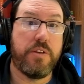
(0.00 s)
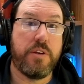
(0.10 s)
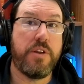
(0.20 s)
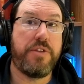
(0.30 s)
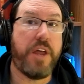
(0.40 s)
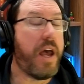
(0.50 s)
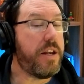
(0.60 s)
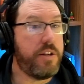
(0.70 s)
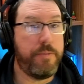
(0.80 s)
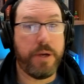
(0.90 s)
then
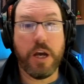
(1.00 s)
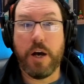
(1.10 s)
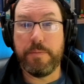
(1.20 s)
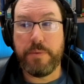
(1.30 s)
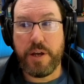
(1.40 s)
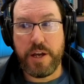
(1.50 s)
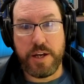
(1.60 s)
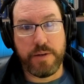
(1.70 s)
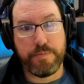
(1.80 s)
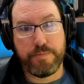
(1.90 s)
you become a
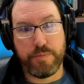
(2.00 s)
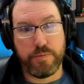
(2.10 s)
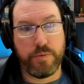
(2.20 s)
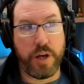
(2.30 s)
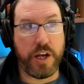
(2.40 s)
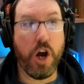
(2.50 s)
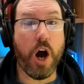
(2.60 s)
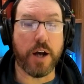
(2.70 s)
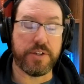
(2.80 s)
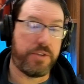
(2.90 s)

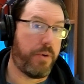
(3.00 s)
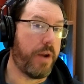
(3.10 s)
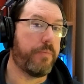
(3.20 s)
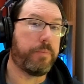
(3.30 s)
cost, right?